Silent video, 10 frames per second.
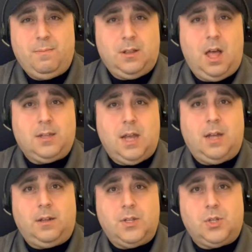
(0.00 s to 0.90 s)
amazing
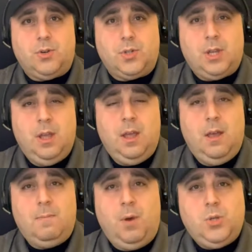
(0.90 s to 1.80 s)
Locked On listeners,
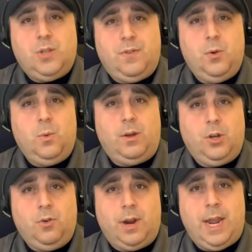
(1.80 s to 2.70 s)
most of you
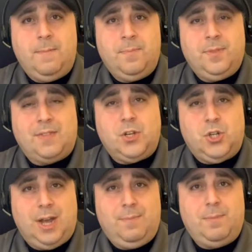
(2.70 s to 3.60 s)
will agree
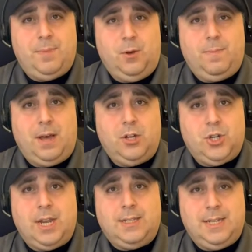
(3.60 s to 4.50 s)
that the job that Bill
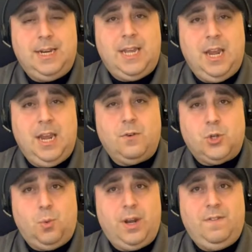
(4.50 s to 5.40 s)
Belichick did here for
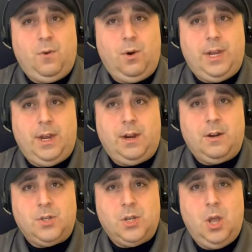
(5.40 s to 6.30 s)
24
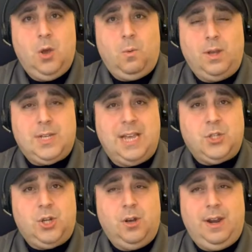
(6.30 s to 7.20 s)
years was
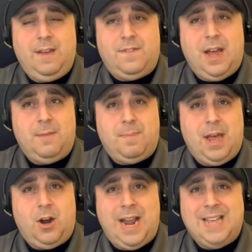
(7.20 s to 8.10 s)
as good, if not
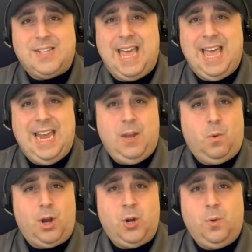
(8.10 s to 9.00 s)
better, as
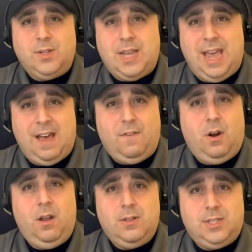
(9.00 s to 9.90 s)
anyone who has
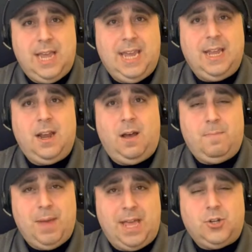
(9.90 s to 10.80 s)
ever taken
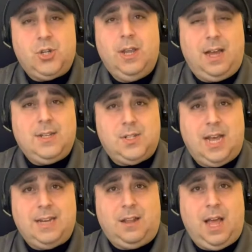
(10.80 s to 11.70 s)
a bench on a
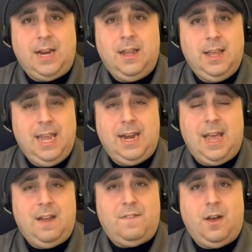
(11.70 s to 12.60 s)
sideline in
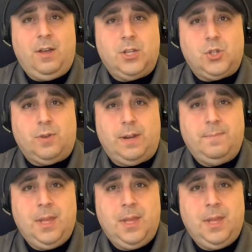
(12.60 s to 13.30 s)
NFL history.